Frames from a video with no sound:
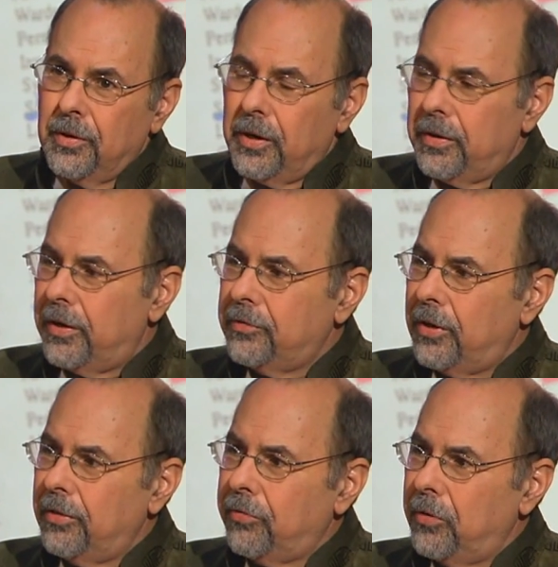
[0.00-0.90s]
And then I
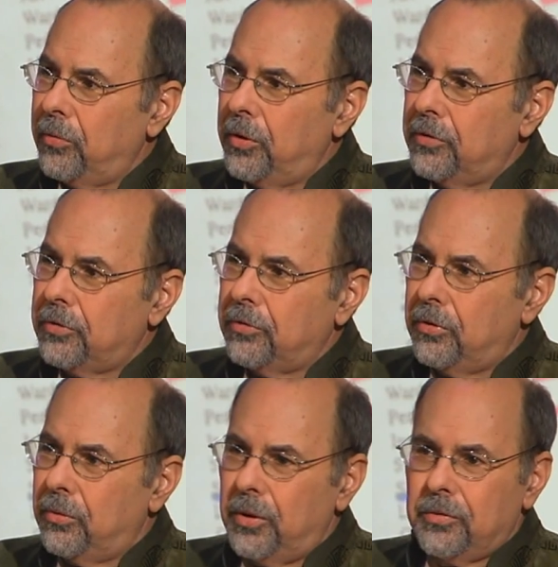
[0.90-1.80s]
say 3 weeks or
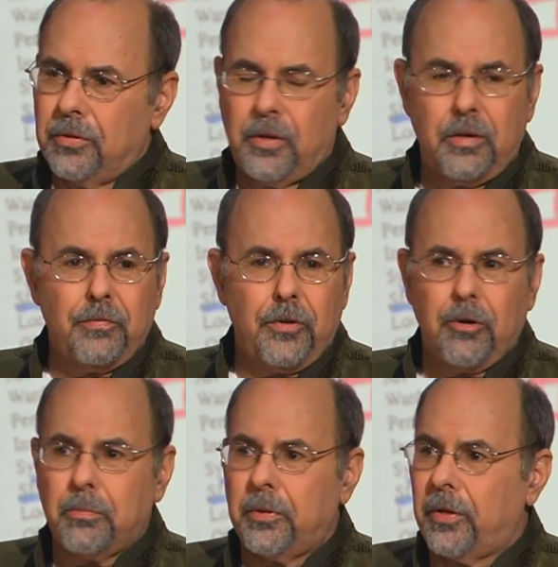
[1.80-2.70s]
2 weeks, and then
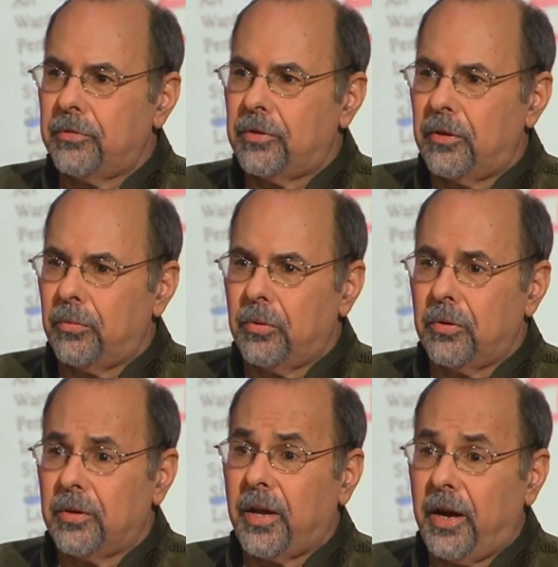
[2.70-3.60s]
invariably they say the
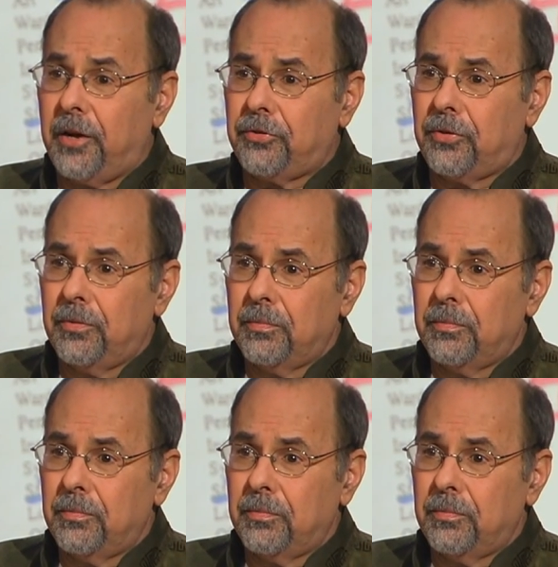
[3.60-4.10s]
word cash.